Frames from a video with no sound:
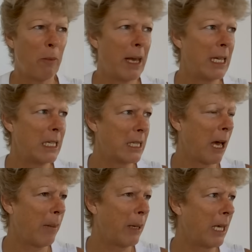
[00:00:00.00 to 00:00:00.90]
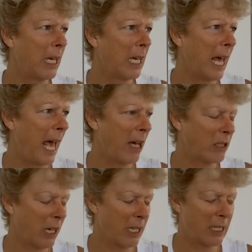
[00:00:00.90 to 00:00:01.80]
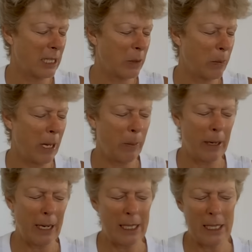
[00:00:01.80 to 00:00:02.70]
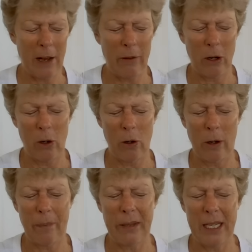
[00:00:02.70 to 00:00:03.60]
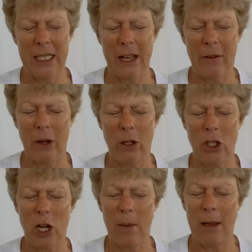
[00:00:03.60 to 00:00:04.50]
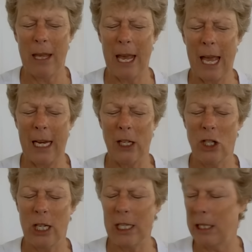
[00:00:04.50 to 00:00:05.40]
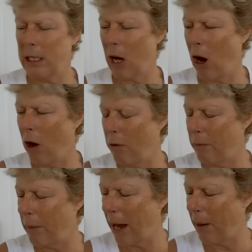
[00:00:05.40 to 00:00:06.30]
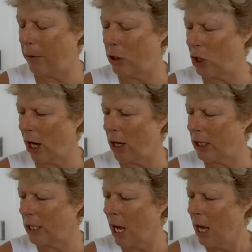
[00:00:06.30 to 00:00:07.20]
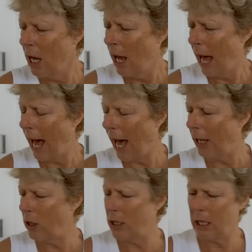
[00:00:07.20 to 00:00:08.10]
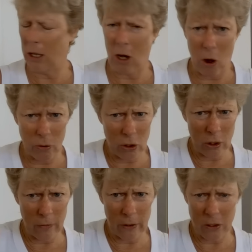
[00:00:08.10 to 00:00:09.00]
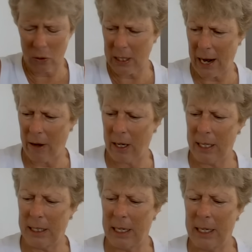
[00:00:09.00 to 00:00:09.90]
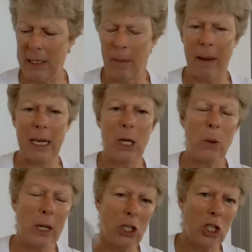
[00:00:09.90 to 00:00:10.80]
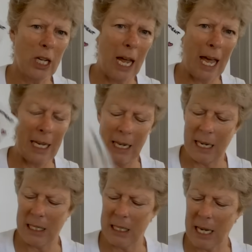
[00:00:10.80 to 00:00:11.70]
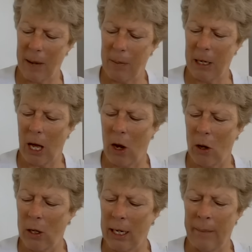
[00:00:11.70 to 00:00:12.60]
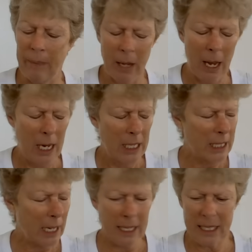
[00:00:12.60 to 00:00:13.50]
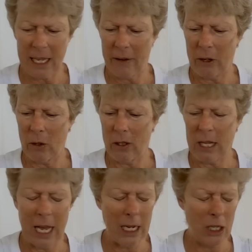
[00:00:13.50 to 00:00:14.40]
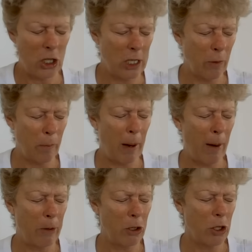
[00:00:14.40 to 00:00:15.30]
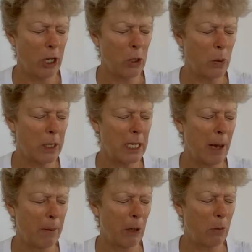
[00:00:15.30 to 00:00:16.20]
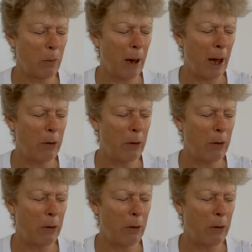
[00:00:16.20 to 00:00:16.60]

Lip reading: of money's coming in and out, I suspect, but let's have a look. Let's have a look. Show me the energies of Barbara Jones using the Golden Universal Tarot as it is a money question and entertainment only. So let's have a look. The energies of Barbara Jones. What's happening with